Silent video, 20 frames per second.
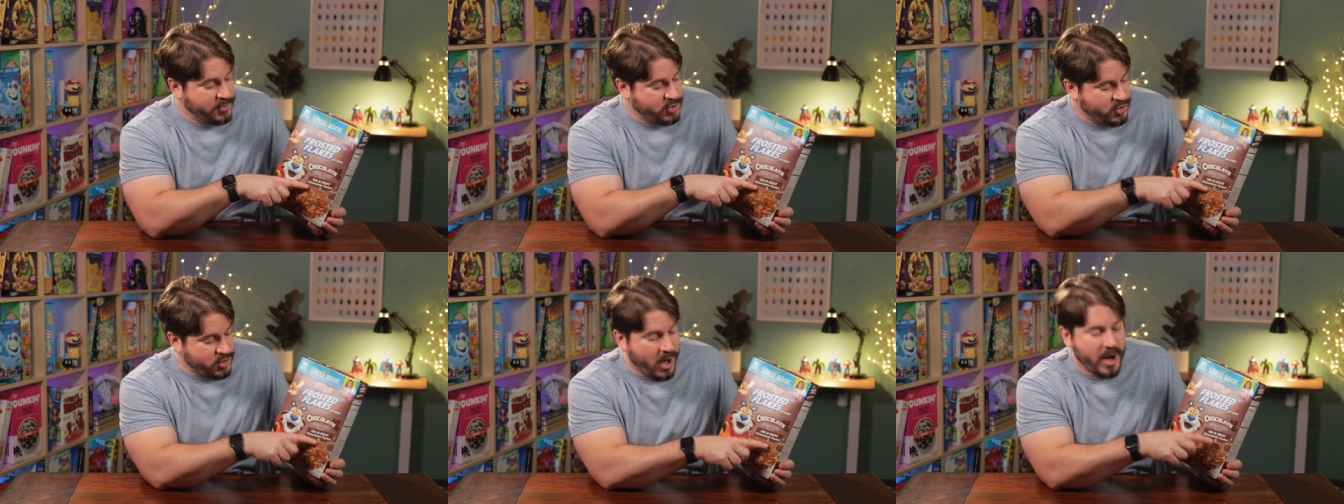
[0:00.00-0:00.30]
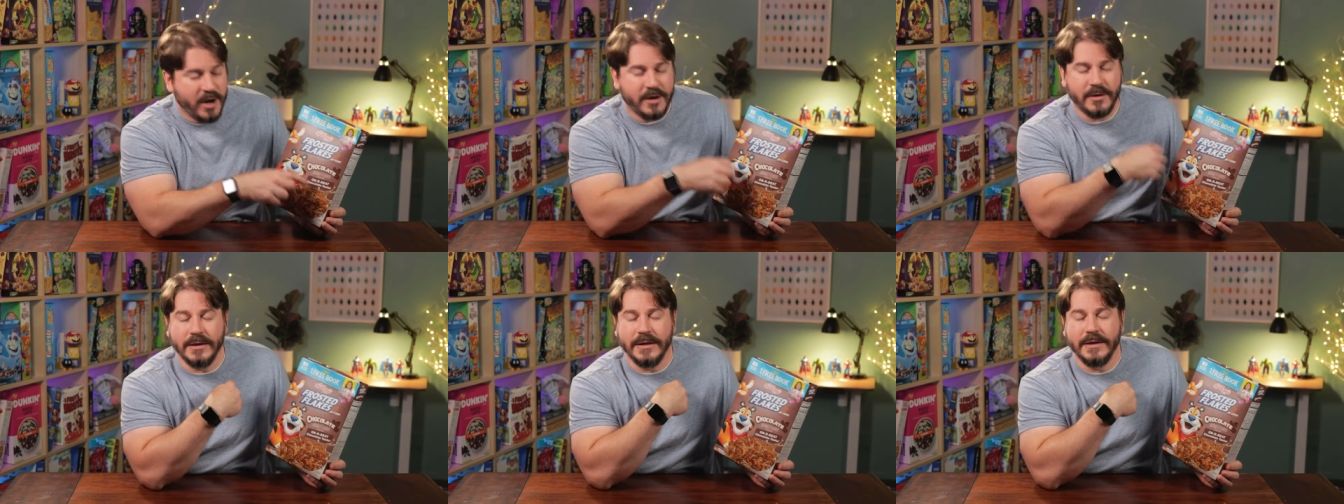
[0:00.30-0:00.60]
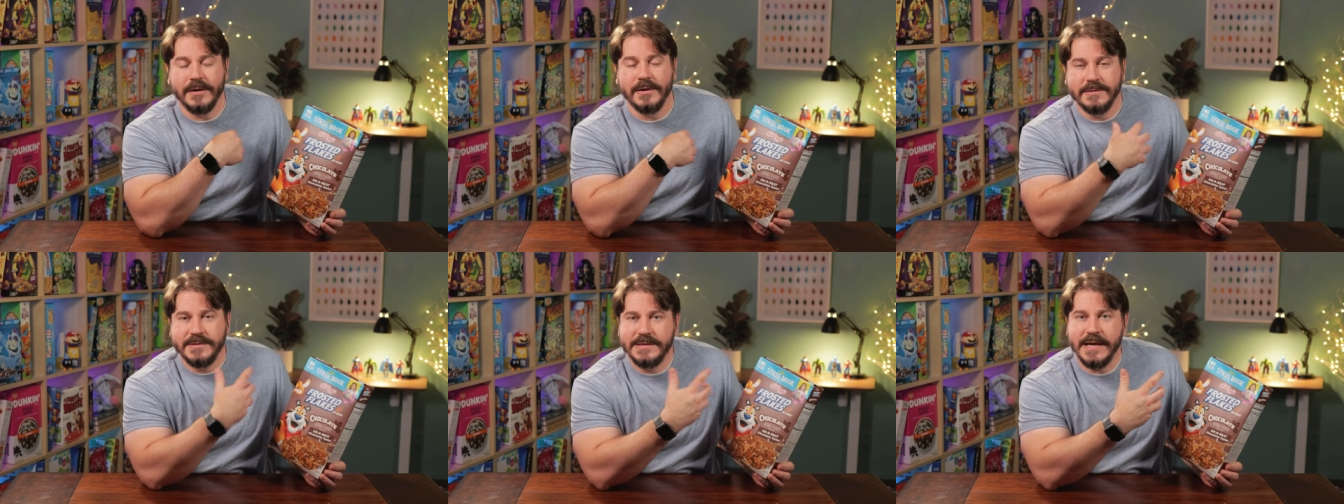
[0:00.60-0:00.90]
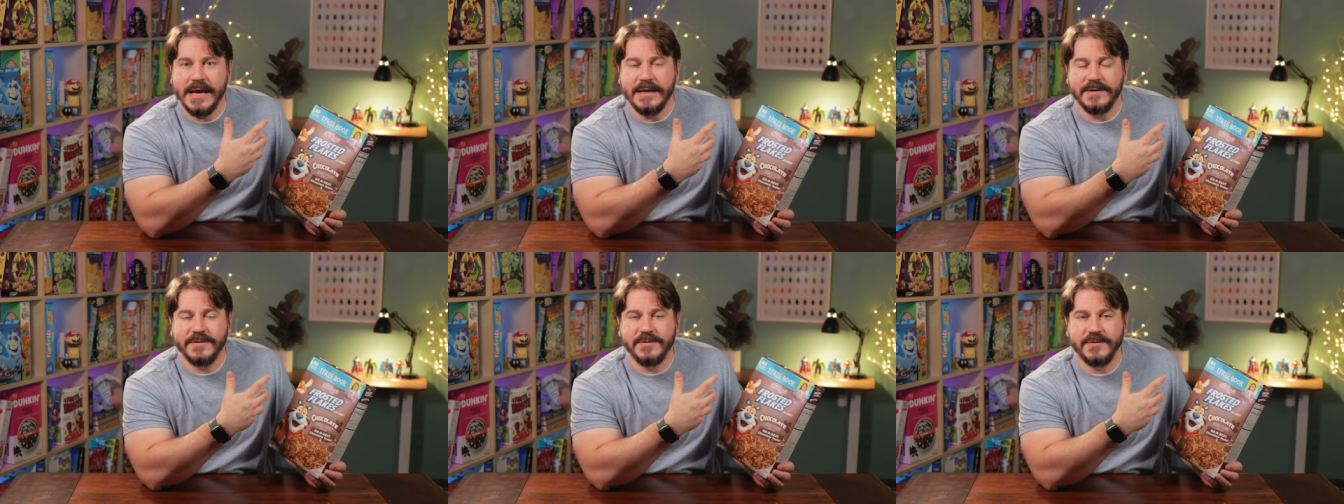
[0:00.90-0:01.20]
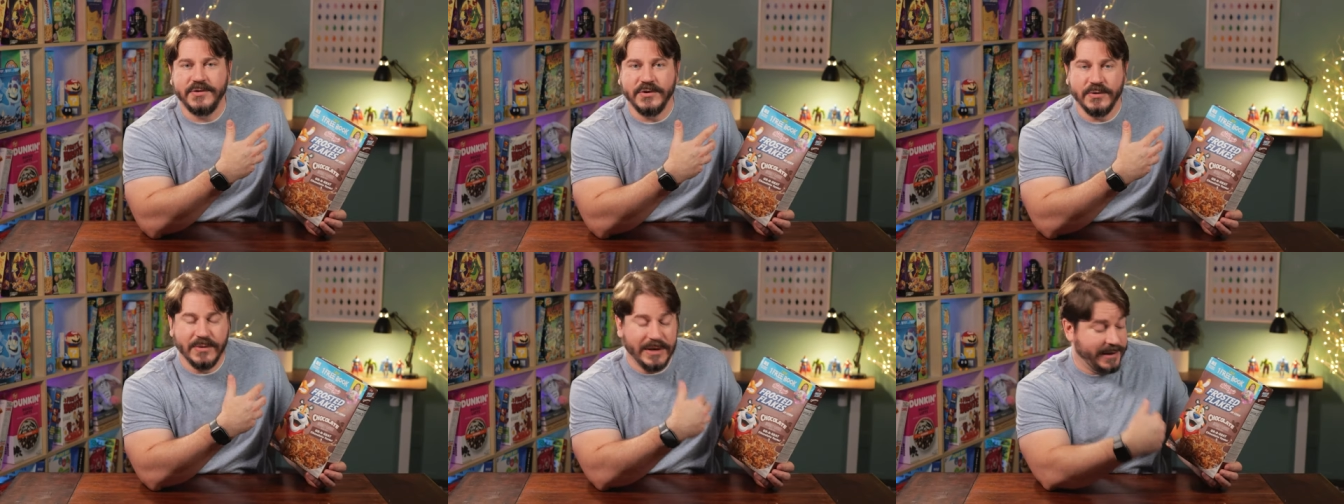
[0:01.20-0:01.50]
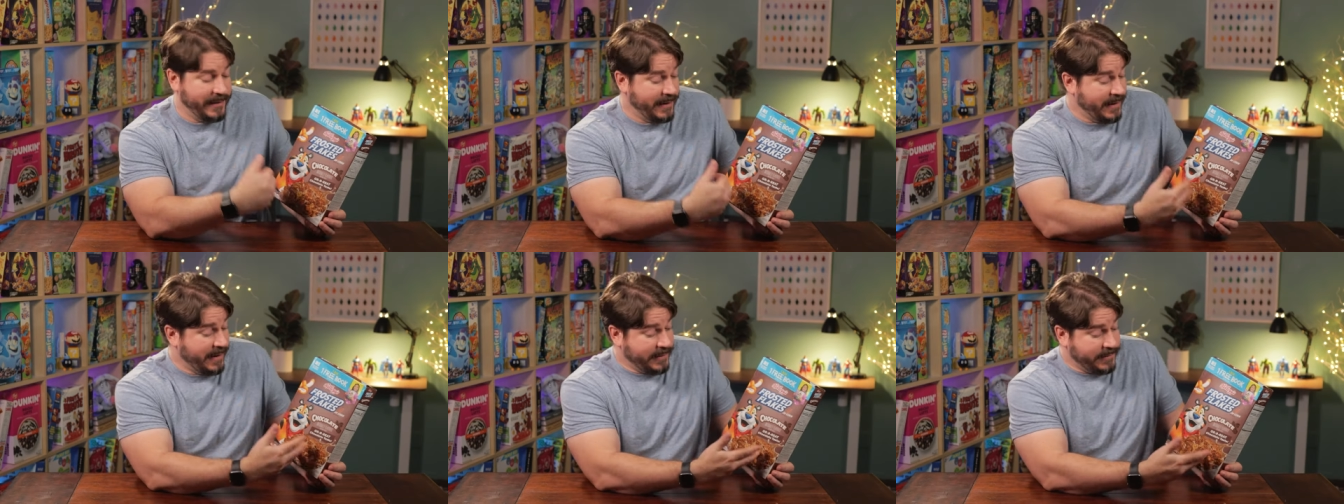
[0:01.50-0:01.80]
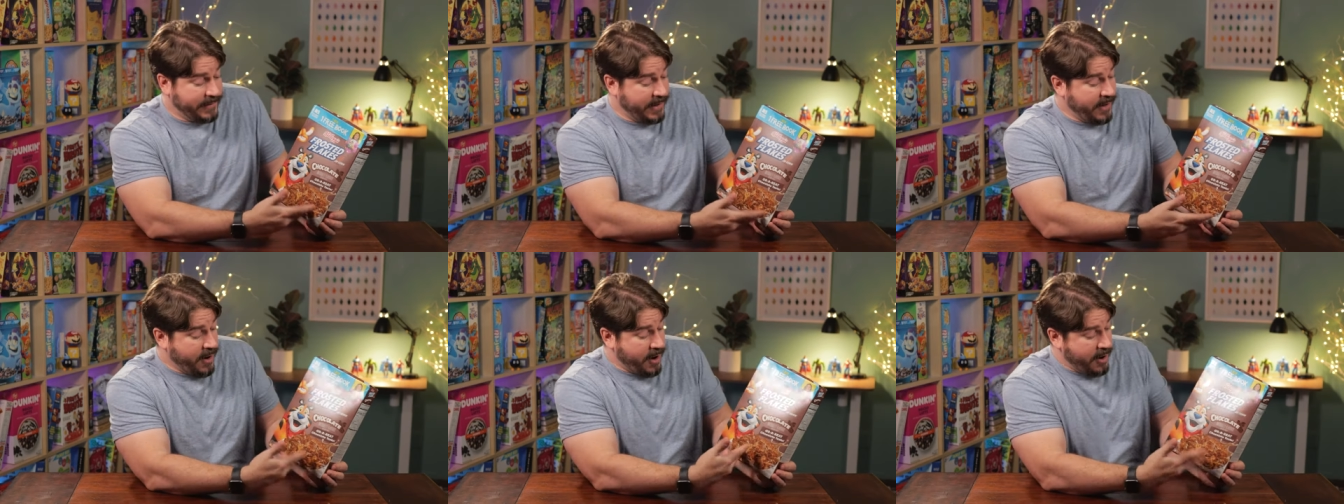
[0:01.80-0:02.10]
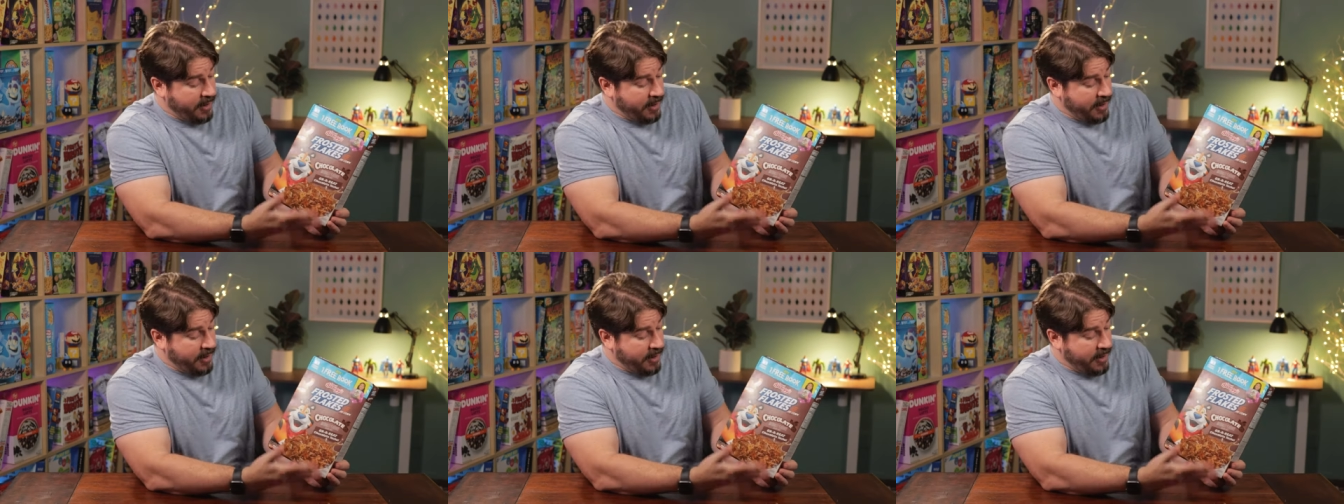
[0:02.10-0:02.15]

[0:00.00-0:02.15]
chocolate taste to it. They